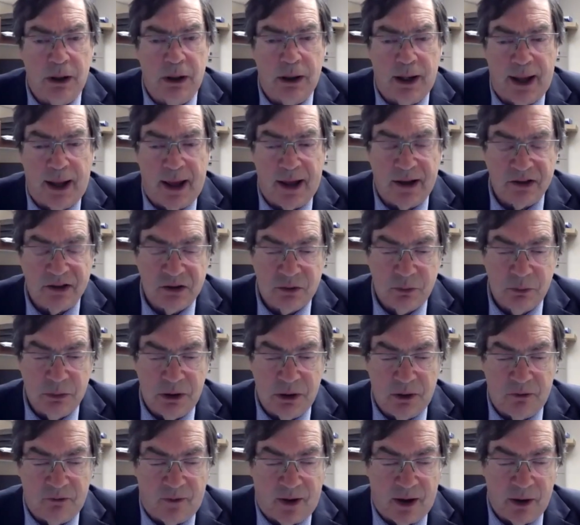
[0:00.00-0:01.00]
me and asked
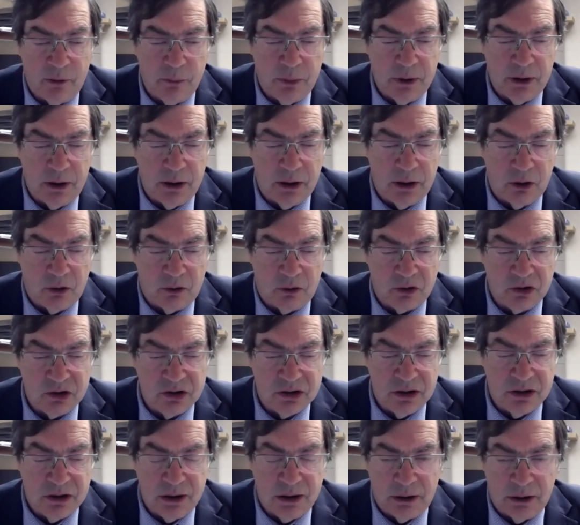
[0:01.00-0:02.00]
me if I'd be
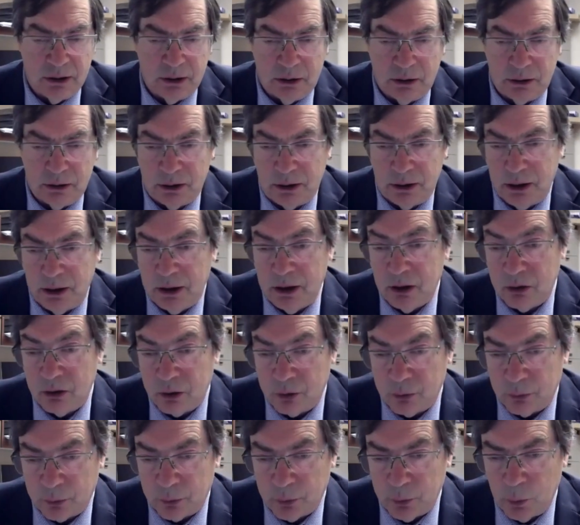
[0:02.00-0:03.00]
interested in
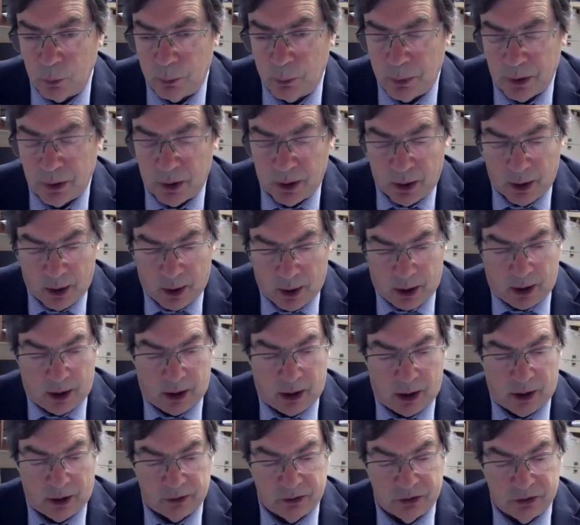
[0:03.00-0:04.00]
leading a group
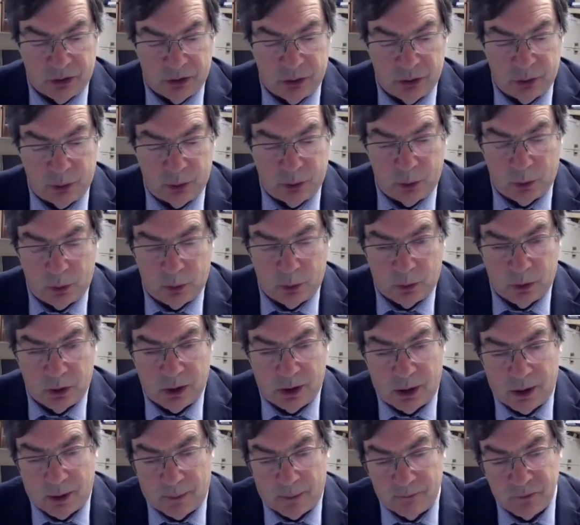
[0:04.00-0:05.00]
to
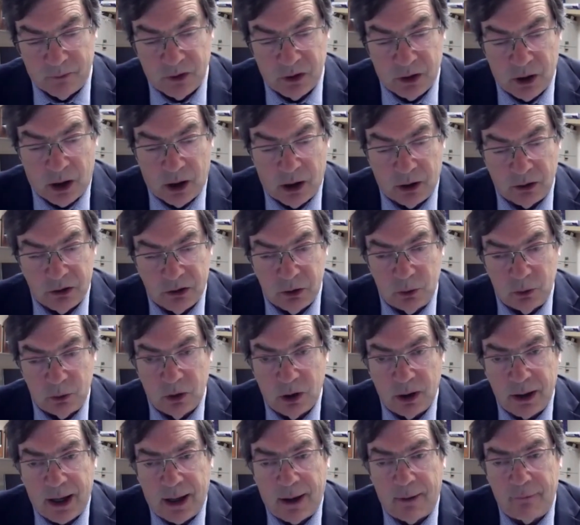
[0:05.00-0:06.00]

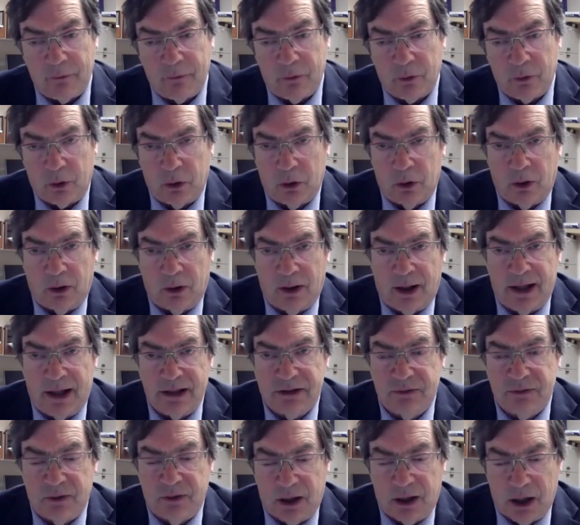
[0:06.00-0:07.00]
look at the current
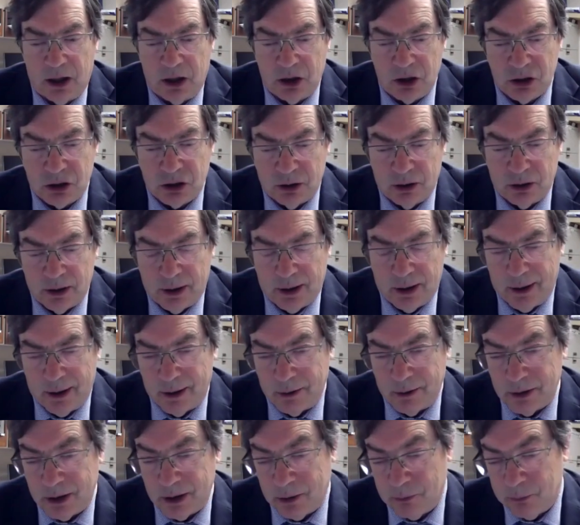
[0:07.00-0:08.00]
classification
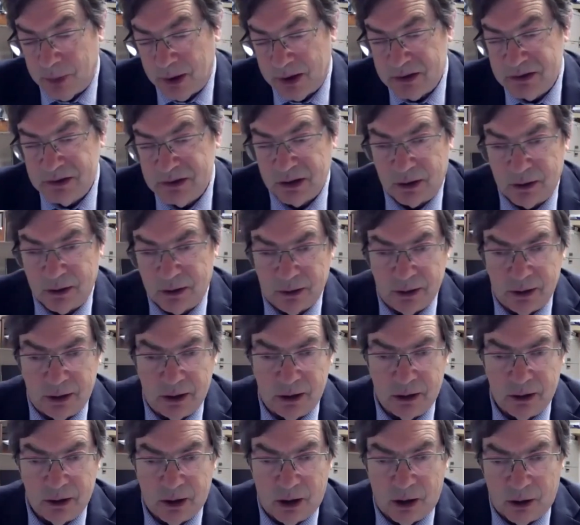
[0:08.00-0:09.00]
and
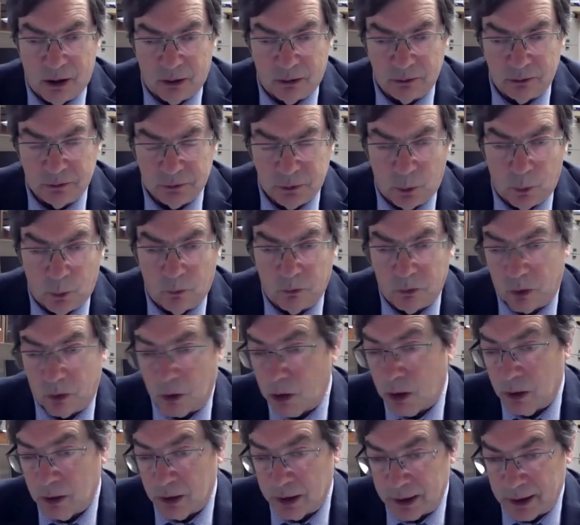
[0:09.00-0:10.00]
basically
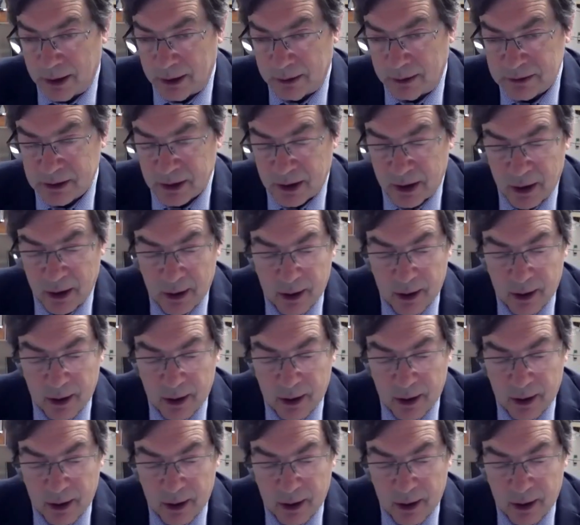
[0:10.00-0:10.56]
overhauling it.